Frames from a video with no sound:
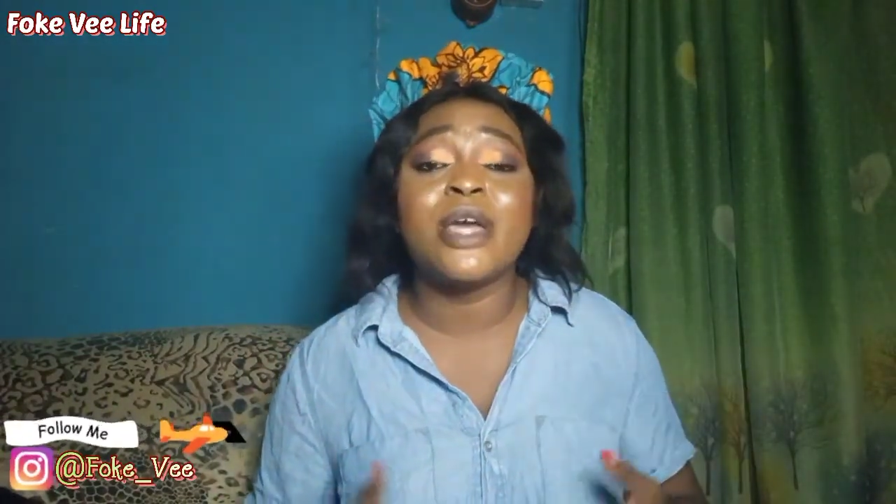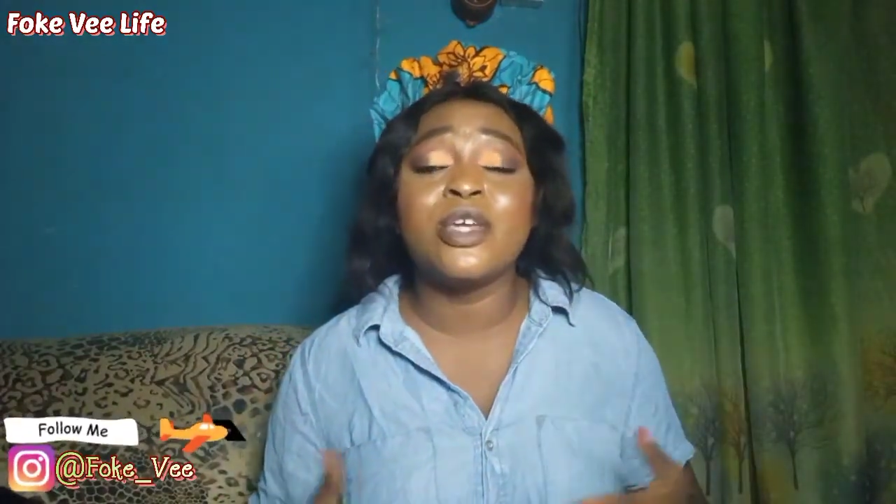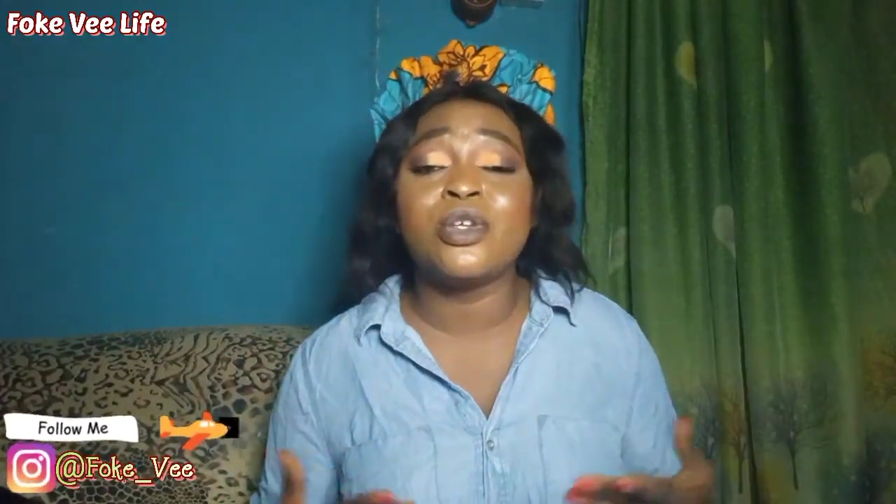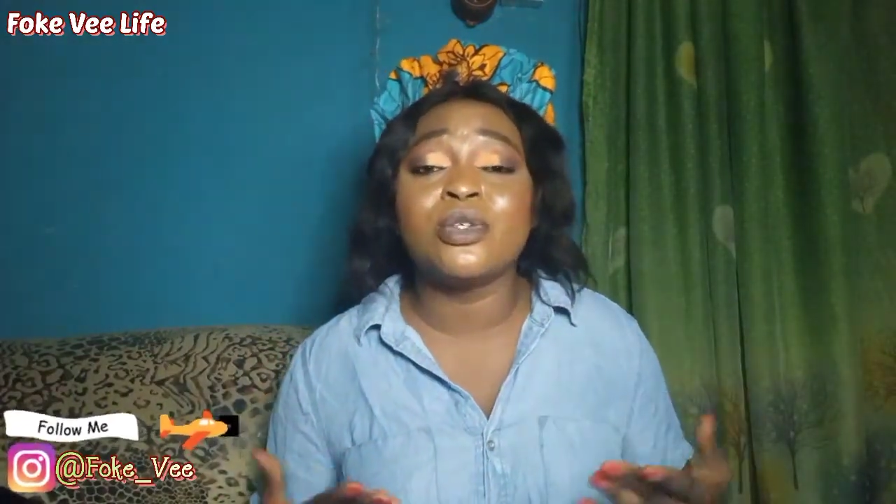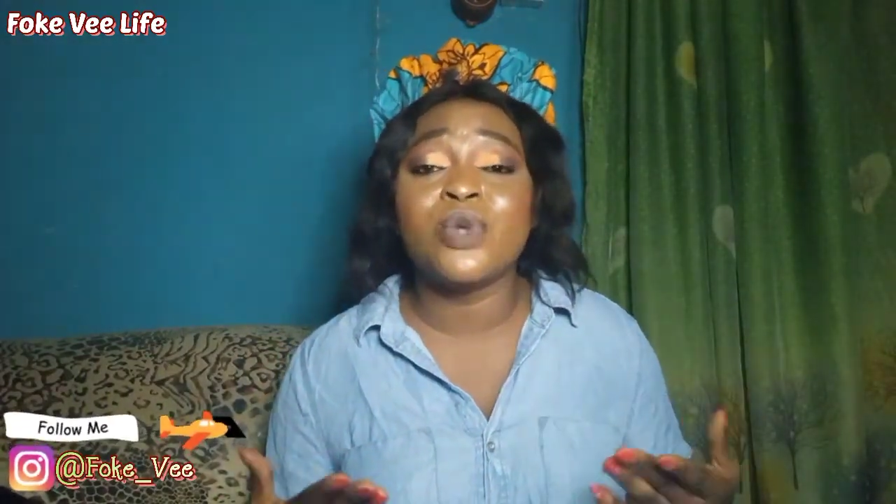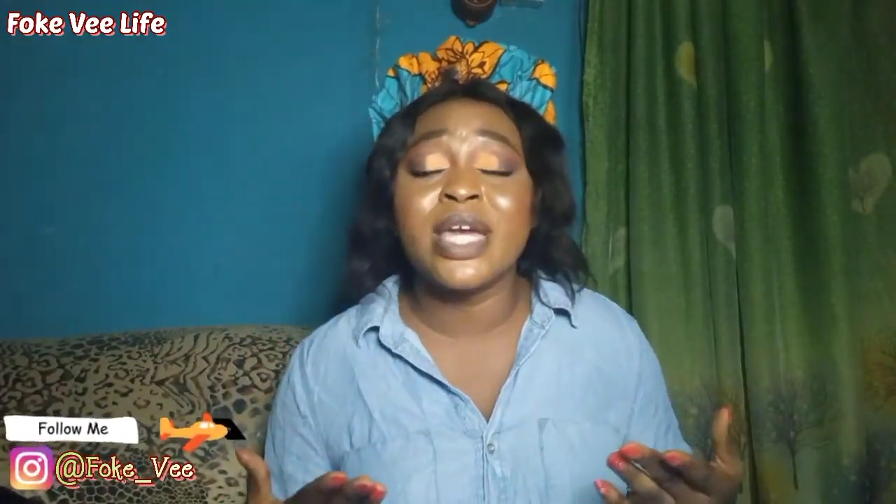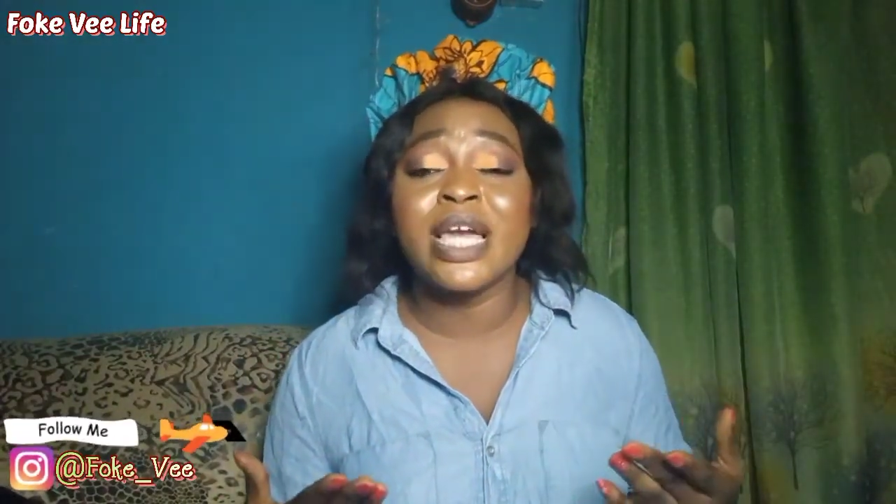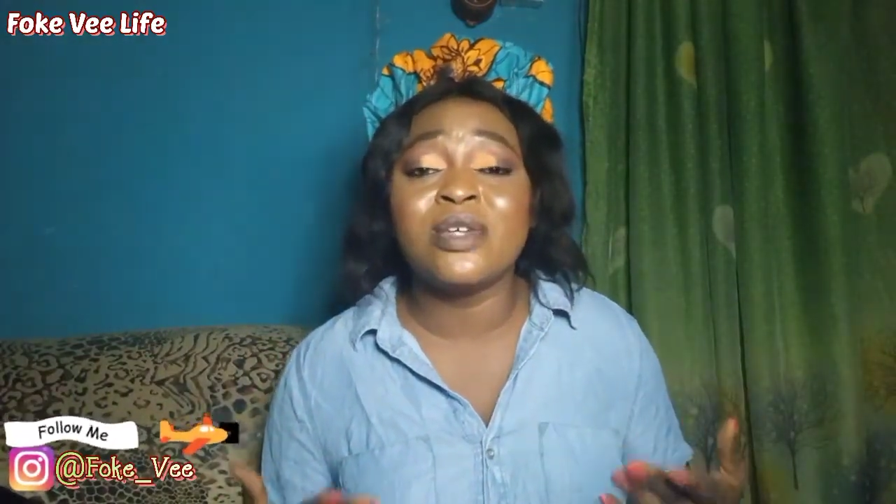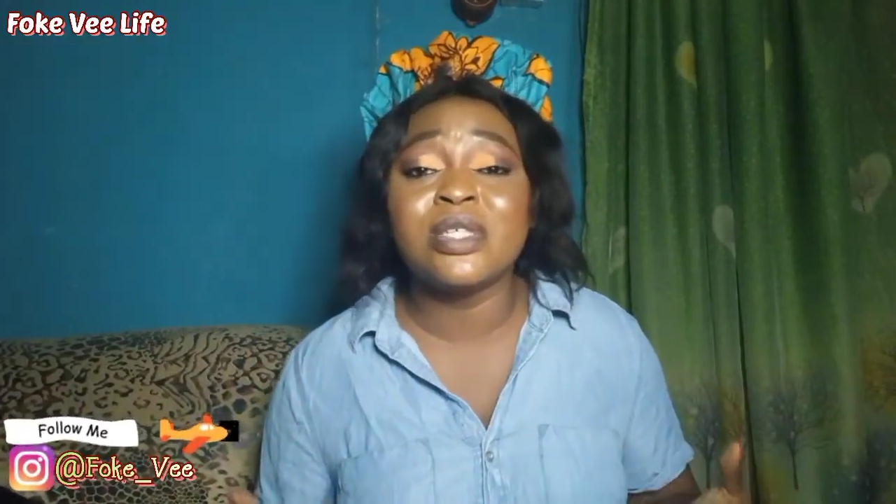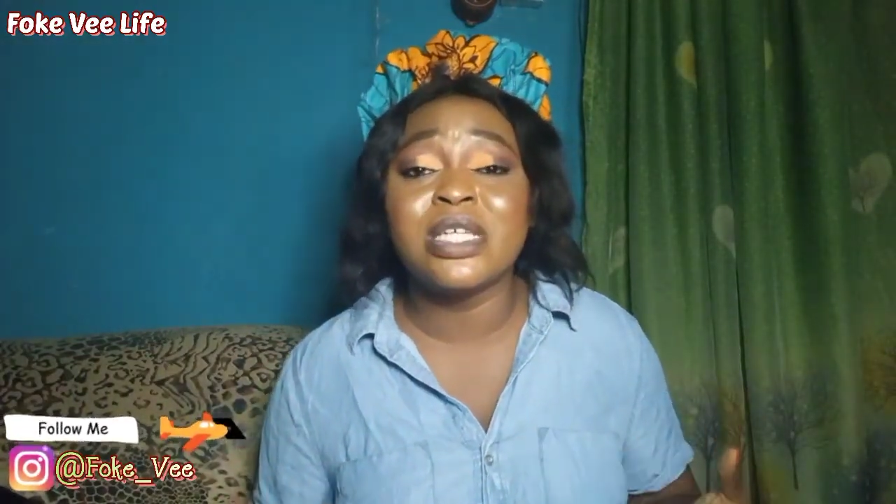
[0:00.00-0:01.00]
when you
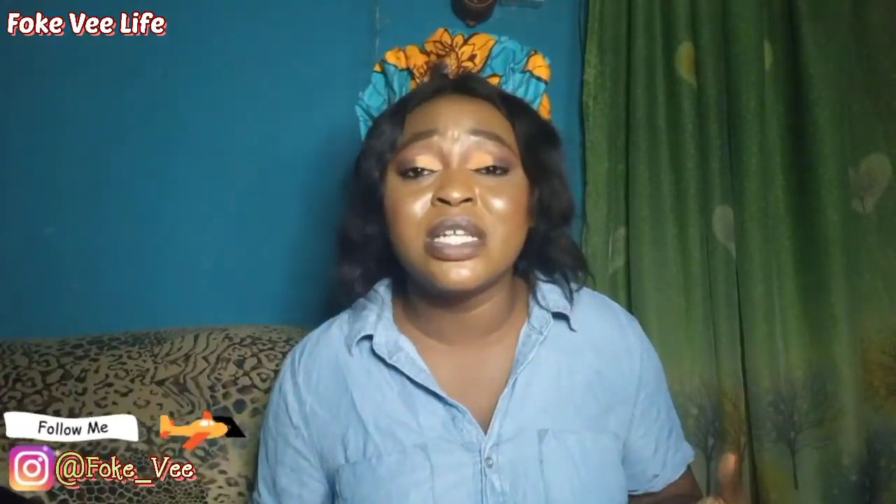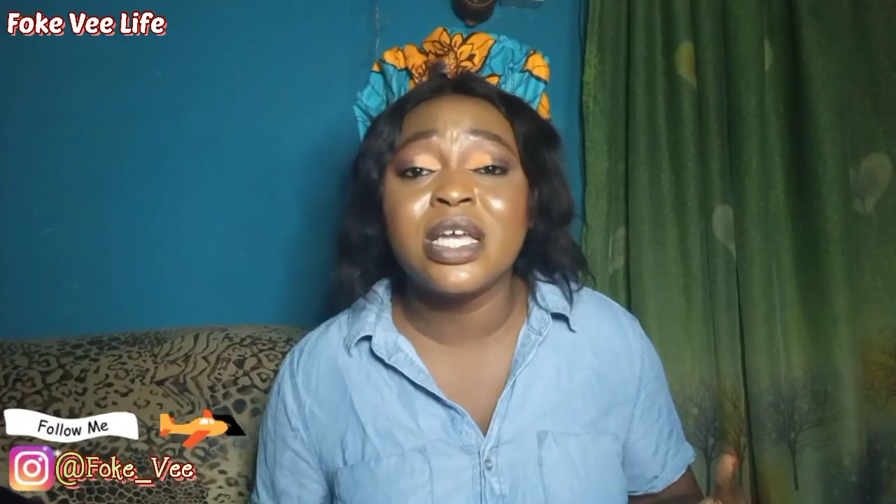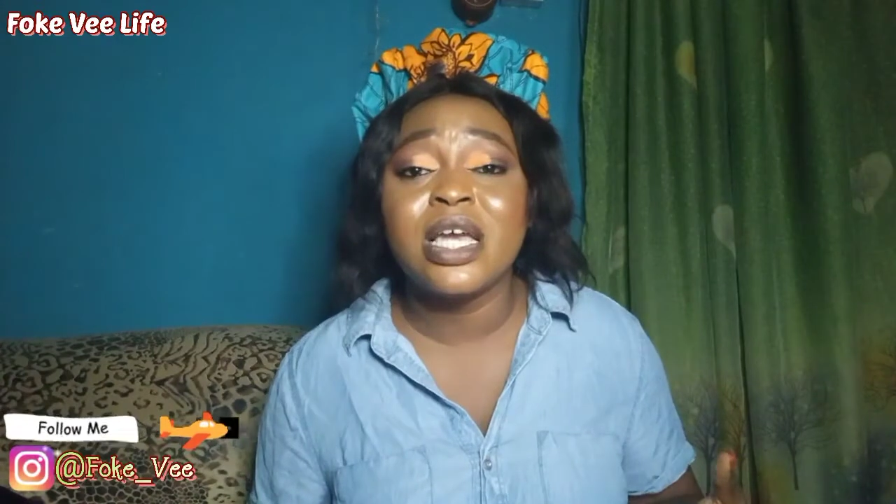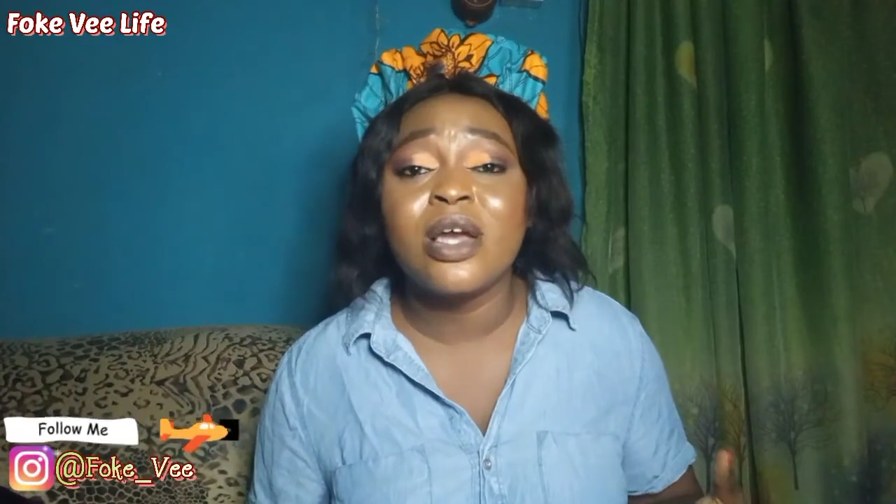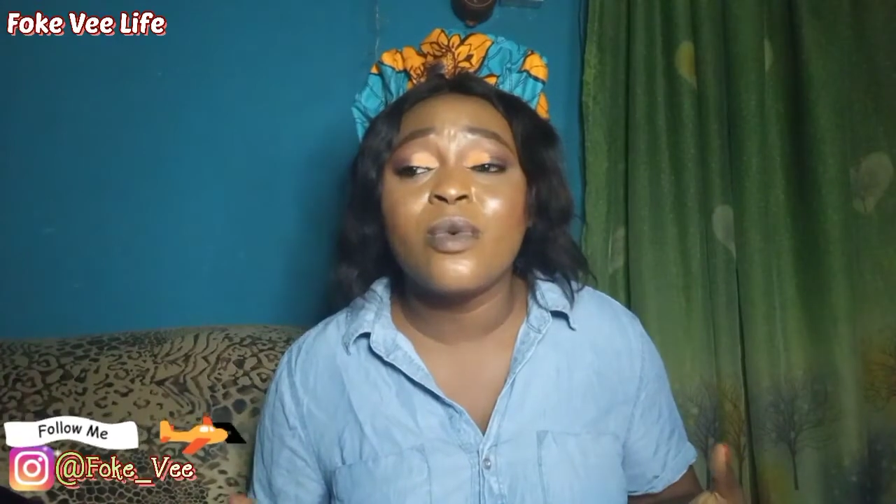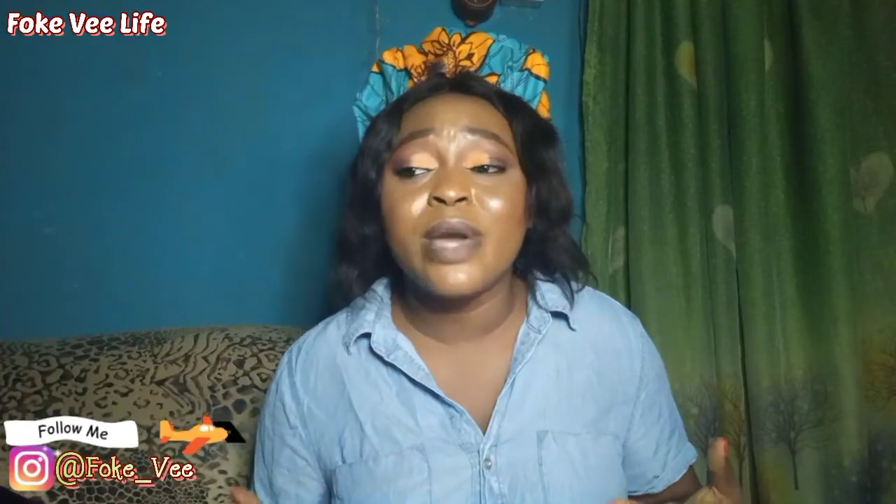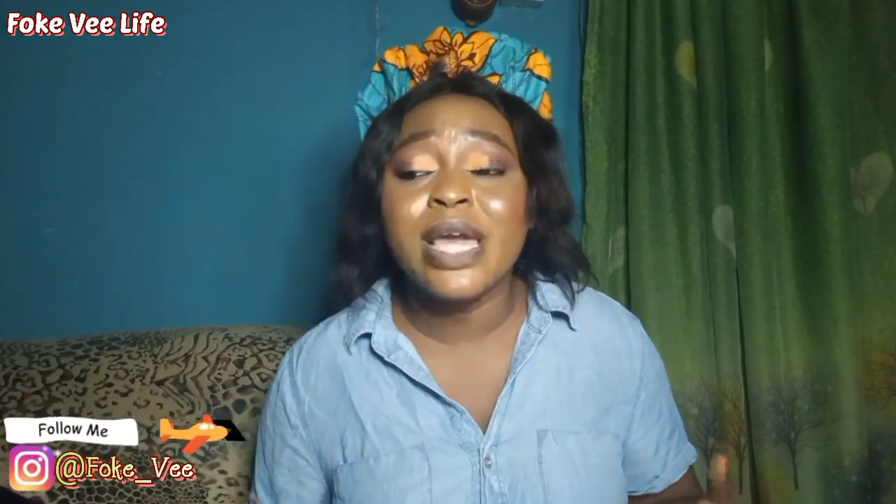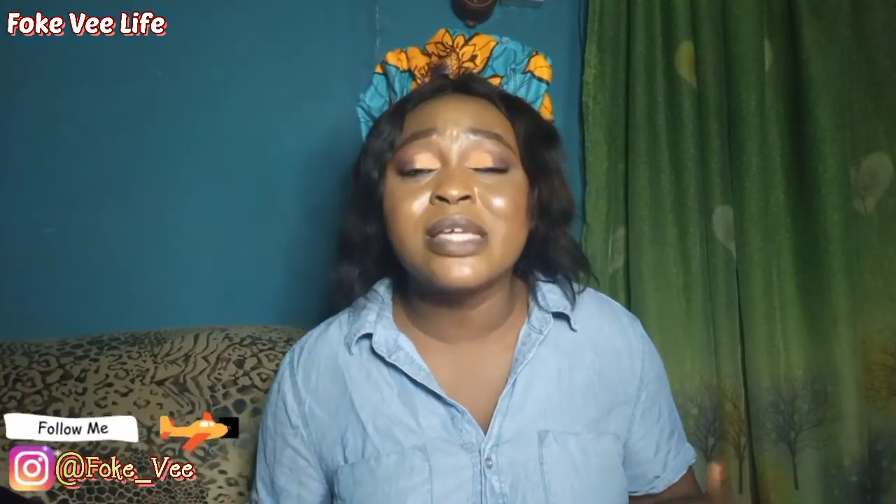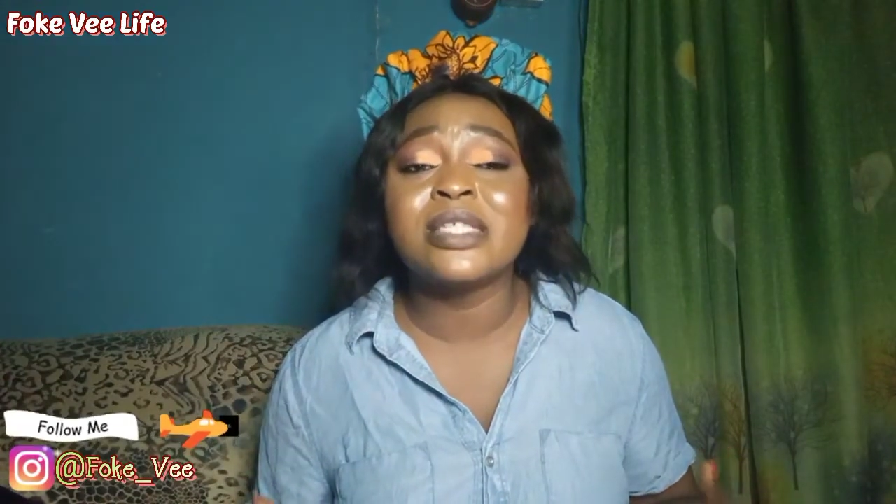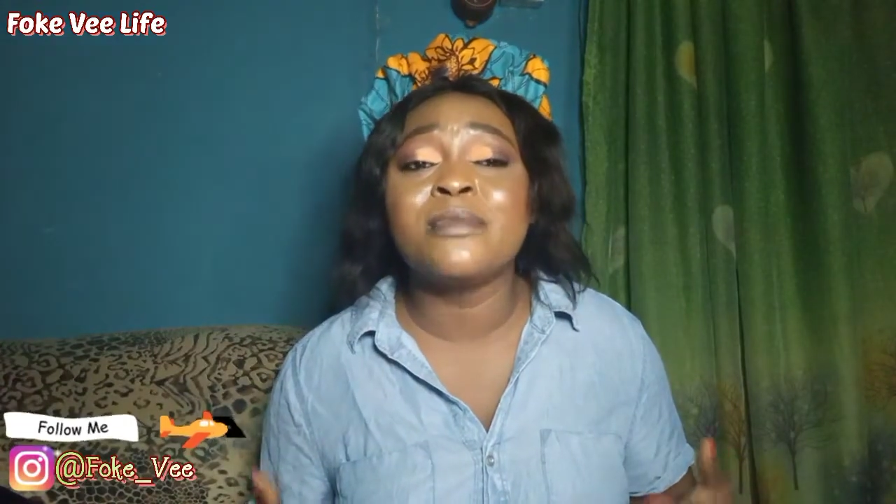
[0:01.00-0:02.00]

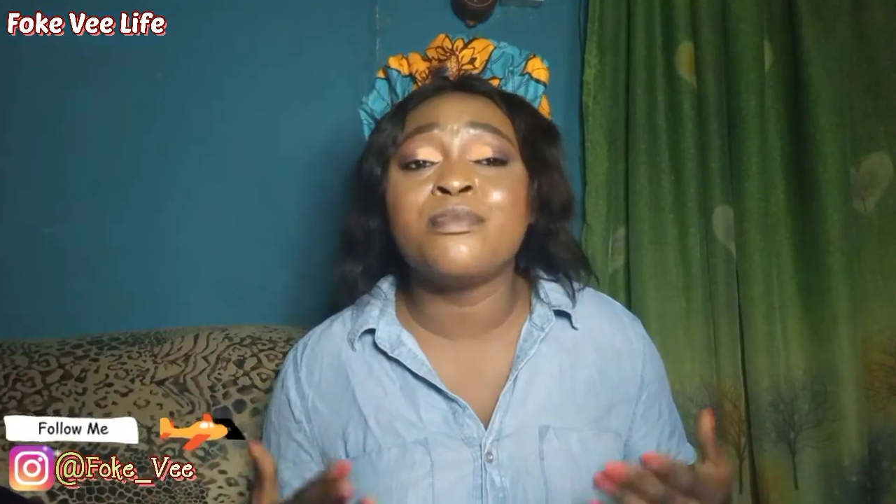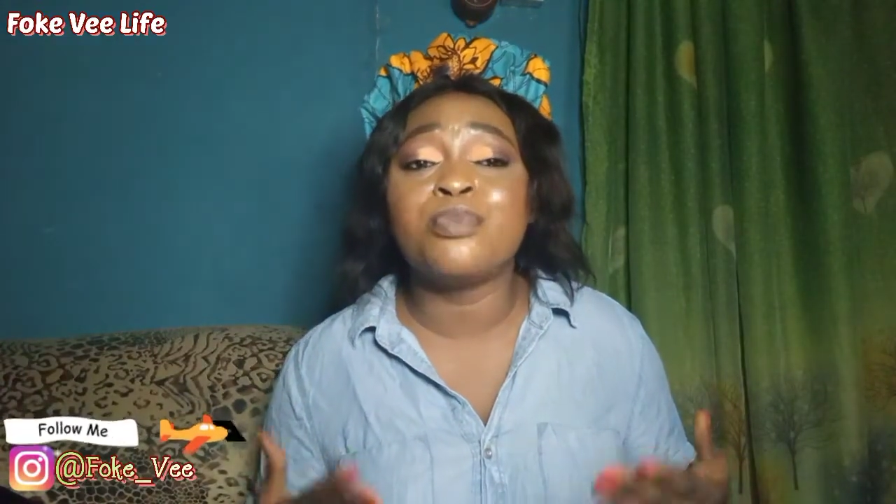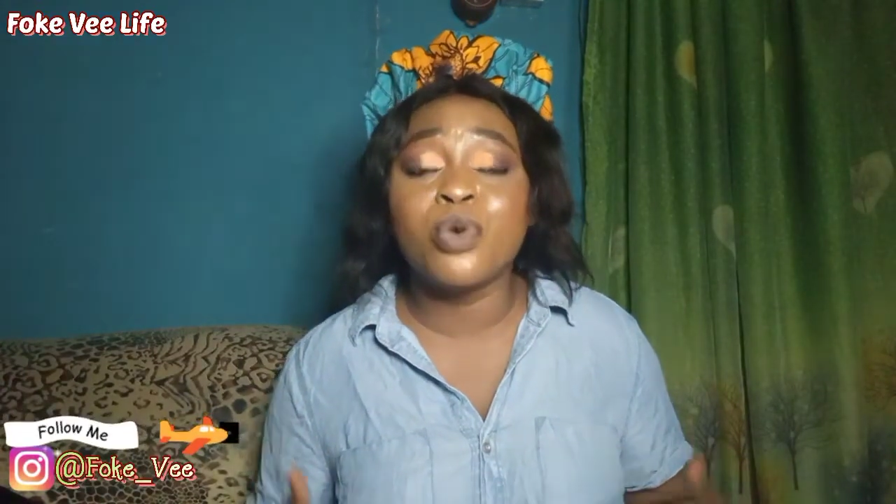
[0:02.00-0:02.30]
are using